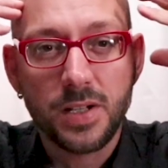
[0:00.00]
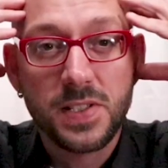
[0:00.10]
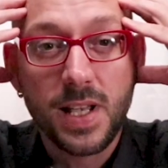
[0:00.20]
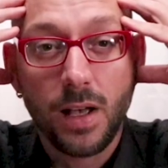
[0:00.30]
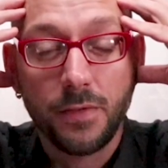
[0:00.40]

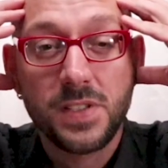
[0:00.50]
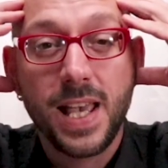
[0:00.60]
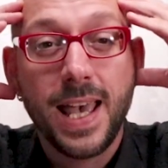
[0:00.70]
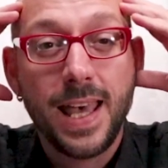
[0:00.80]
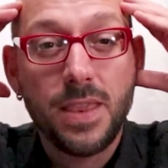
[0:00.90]
ourselves
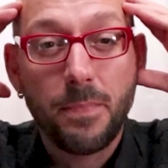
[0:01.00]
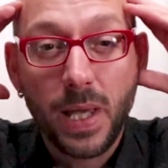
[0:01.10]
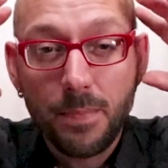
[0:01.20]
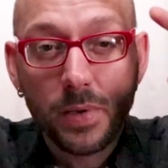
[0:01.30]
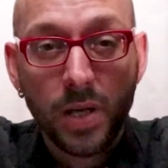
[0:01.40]
and the
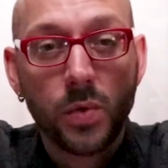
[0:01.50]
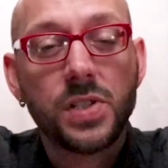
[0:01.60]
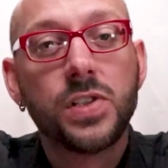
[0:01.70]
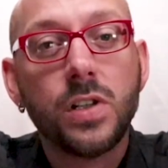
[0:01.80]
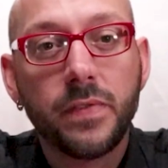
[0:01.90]
people that
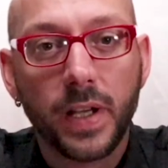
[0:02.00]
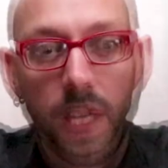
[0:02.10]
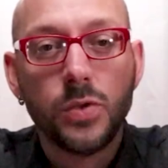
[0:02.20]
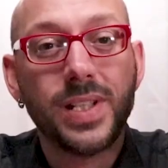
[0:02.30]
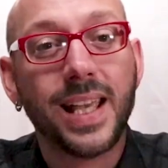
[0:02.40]
we're
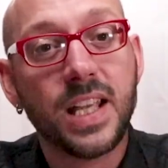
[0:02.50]
serving using